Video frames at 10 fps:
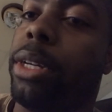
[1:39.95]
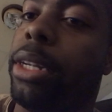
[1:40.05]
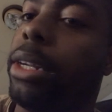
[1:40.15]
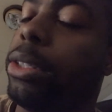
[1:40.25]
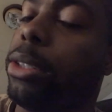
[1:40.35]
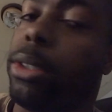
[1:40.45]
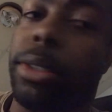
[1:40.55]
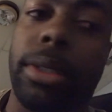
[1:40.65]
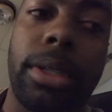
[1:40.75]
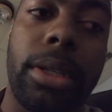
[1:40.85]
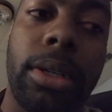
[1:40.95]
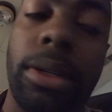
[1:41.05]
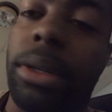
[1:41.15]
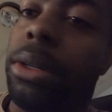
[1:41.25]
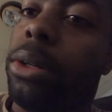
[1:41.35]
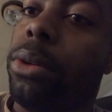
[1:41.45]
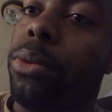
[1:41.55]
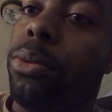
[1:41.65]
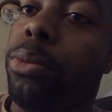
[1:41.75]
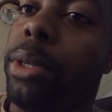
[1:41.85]
It's just
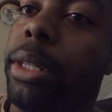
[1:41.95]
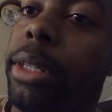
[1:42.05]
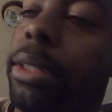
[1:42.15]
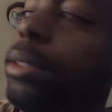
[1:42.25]
really